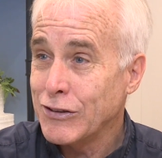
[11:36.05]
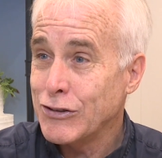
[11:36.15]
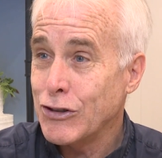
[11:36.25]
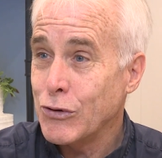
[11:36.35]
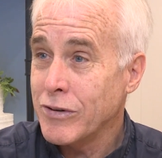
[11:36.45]

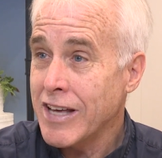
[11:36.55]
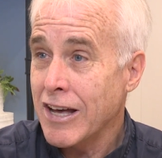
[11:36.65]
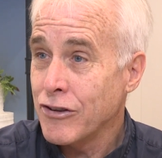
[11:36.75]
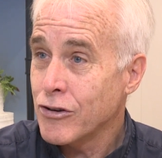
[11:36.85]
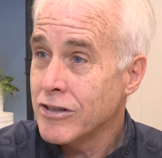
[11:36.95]
So, yeah,
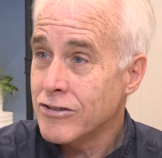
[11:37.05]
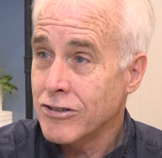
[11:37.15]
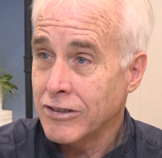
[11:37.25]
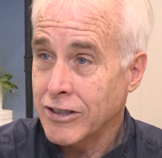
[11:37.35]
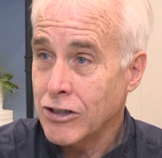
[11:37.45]
you can
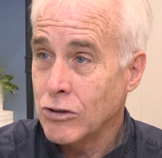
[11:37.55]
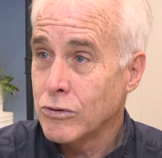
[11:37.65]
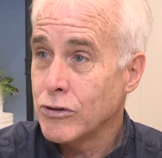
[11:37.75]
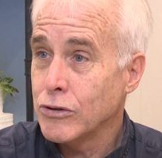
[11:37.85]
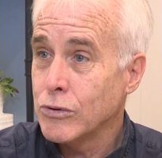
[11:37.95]
certainly go
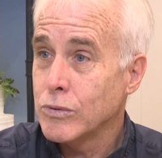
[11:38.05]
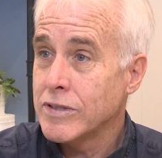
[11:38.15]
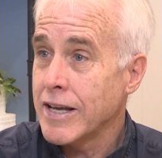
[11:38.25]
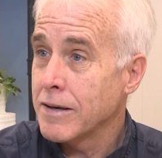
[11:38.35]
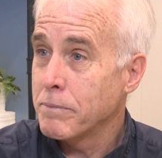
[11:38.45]
to,
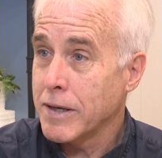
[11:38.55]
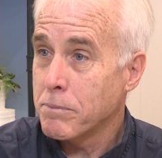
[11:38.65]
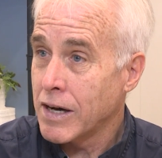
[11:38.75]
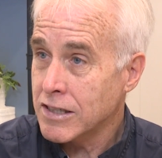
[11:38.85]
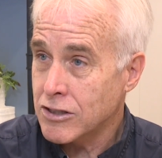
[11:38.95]
say, a big
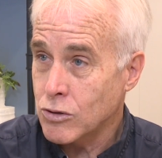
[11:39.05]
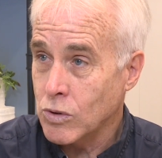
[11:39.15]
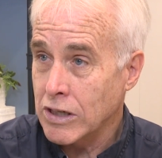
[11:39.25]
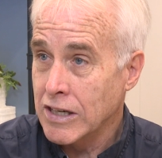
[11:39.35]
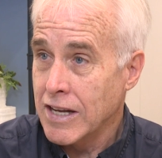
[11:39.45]
box
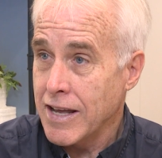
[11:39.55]
store